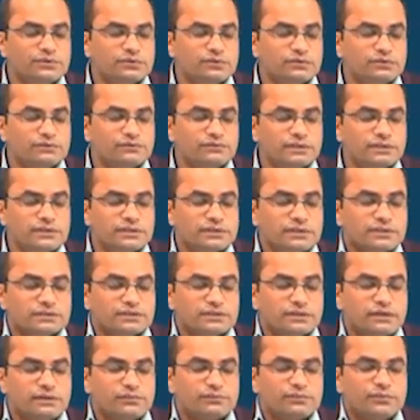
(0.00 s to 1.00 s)
So, the first
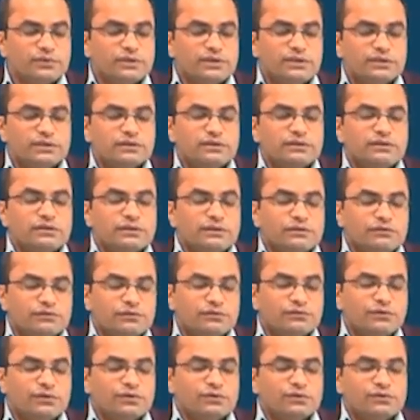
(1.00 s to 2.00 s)
example here
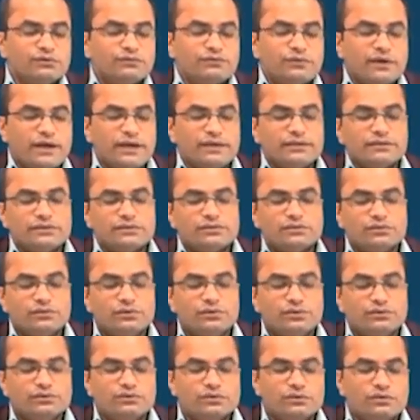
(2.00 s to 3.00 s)
we want to find the
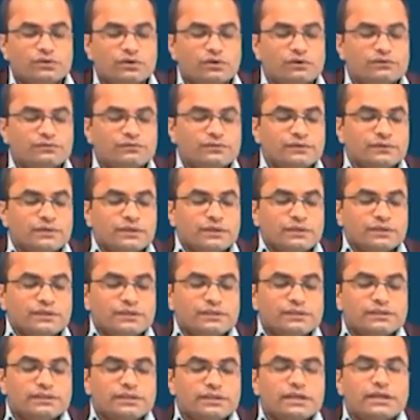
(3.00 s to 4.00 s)
solution of
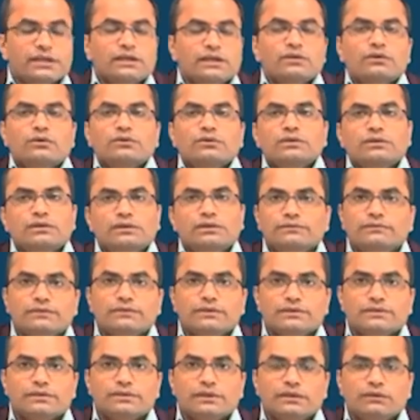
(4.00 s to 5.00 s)
this second order
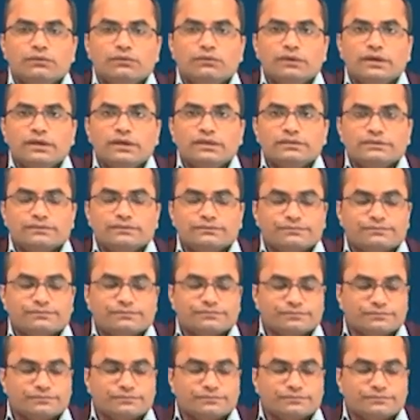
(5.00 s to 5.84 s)
differential equation